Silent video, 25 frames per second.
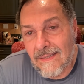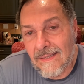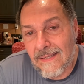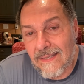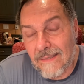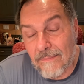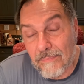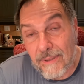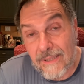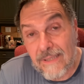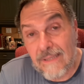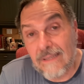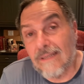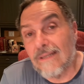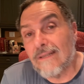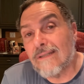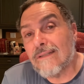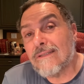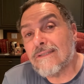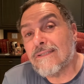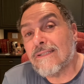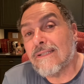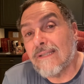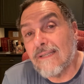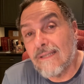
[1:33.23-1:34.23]
And
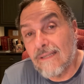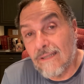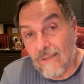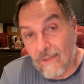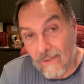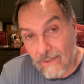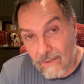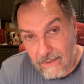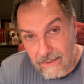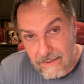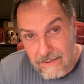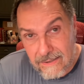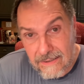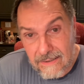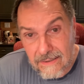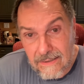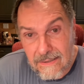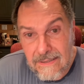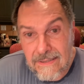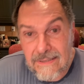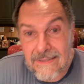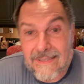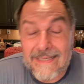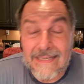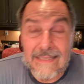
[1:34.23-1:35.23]
because He guards
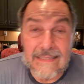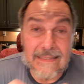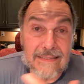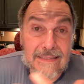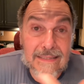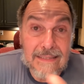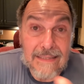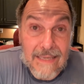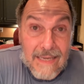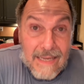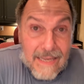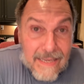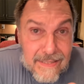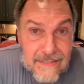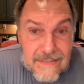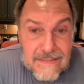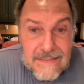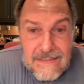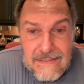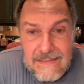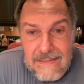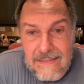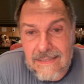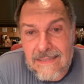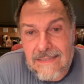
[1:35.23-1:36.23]
us and
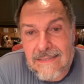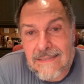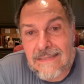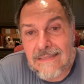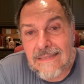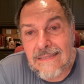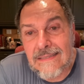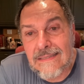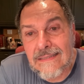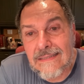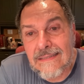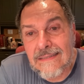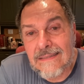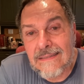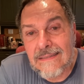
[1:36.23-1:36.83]
guides us,